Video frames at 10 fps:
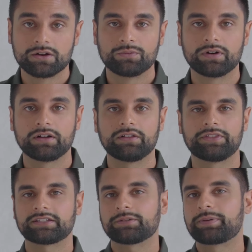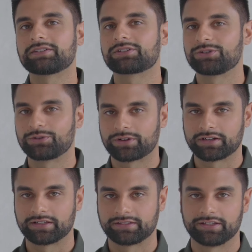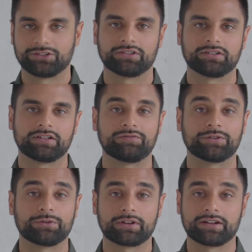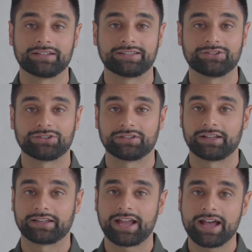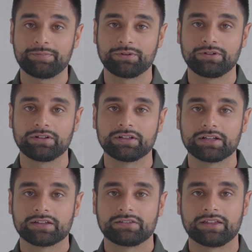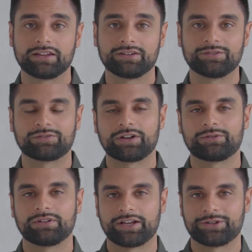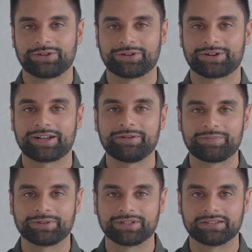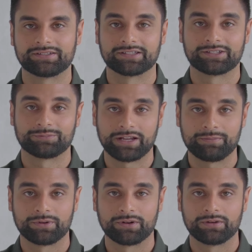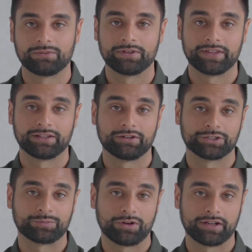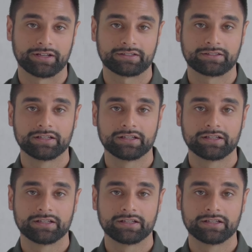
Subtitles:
Well, that depends on your organization. If you're an organization like Apple, then you've got to align your company to September when they launch products.